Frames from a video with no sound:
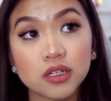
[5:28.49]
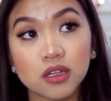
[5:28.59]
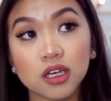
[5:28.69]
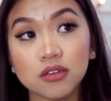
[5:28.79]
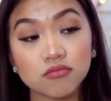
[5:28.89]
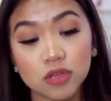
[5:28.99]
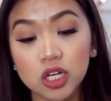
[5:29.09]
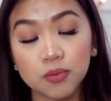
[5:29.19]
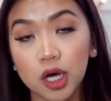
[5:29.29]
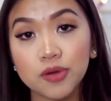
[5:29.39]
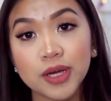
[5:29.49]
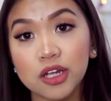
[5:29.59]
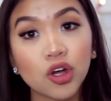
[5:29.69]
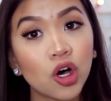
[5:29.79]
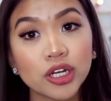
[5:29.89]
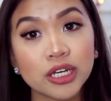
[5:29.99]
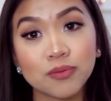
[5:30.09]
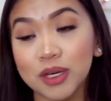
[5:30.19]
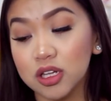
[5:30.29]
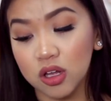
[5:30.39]
Like, it didn't bother me at all, it
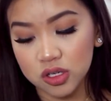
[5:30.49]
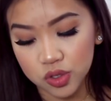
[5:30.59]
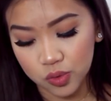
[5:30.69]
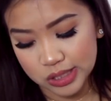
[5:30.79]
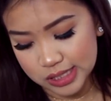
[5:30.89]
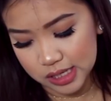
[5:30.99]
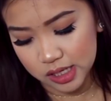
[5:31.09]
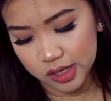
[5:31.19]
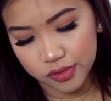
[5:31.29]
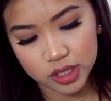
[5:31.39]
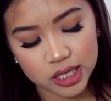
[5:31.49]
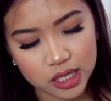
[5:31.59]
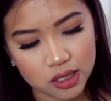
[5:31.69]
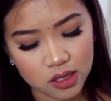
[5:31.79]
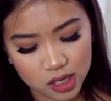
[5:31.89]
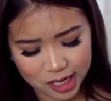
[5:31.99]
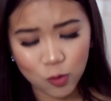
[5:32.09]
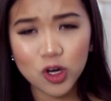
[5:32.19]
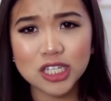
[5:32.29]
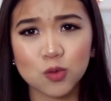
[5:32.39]
didn't make a lot of noise, and I really like it. And I
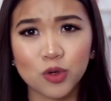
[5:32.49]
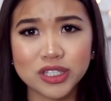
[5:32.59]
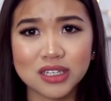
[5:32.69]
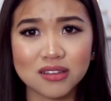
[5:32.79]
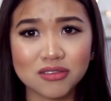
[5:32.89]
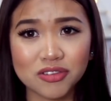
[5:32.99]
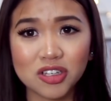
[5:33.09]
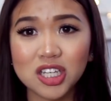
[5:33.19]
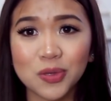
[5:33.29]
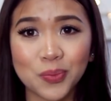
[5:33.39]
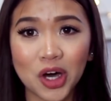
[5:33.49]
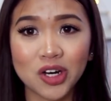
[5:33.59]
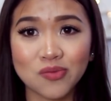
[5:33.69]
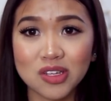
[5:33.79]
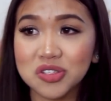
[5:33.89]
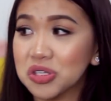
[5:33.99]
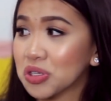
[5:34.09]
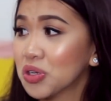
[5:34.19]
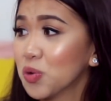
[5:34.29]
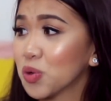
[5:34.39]
wore these once, and look at the bottom, it's
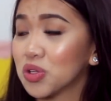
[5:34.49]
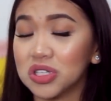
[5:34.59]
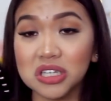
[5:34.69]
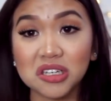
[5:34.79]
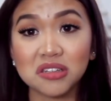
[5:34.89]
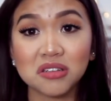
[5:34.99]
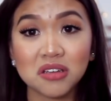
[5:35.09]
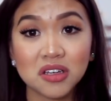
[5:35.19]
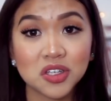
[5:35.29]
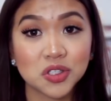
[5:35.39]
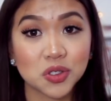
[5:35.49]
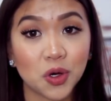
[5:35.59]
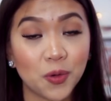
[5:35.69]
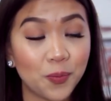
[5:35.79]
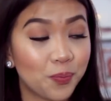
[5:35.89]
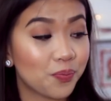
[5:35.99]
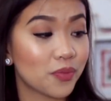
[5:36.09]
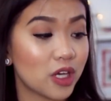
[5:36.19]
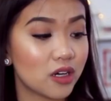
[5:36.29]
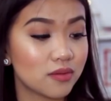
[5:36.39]
still clean. So
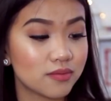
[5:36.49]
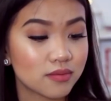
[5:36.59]
yeah.